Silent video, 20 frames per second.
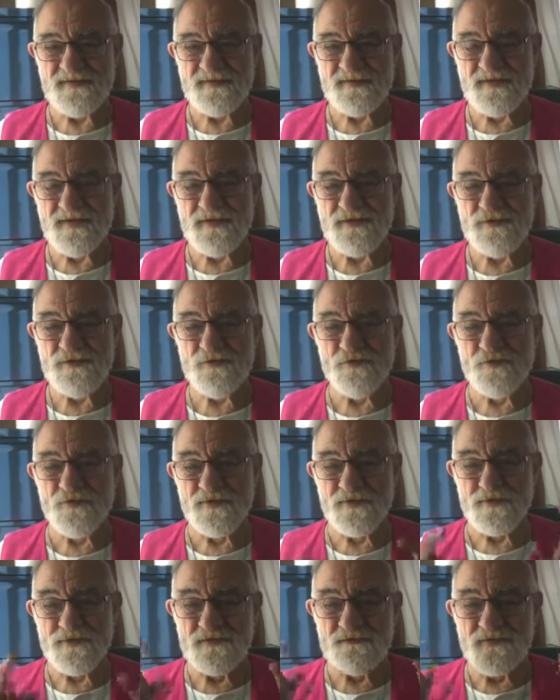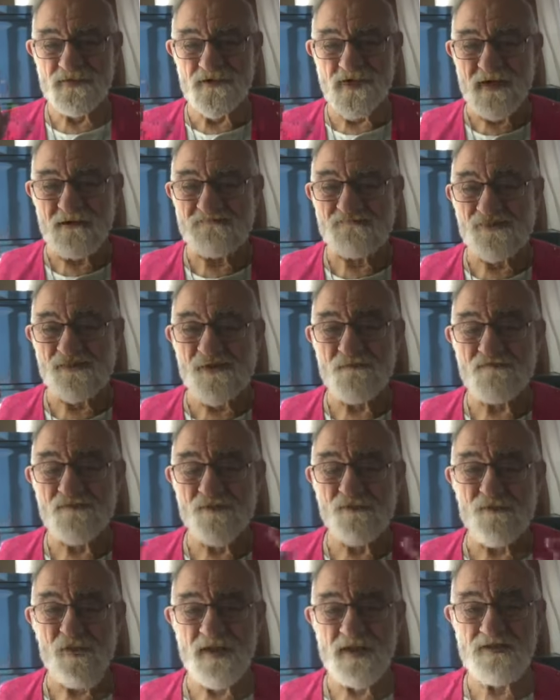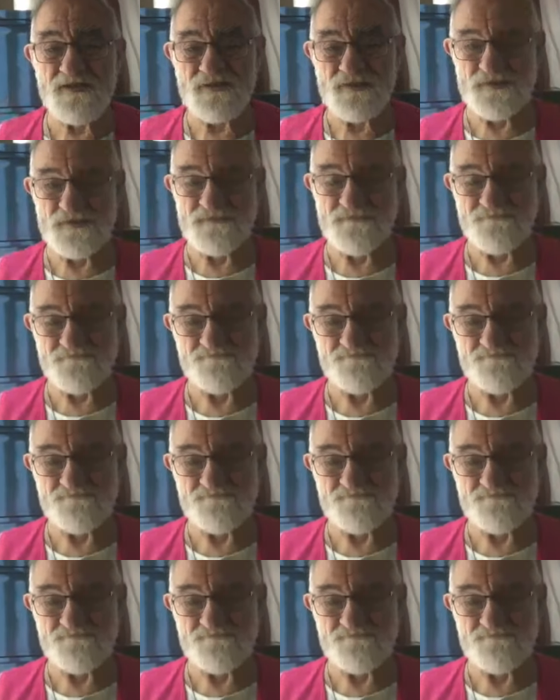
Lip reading: in your, if you like, preparation,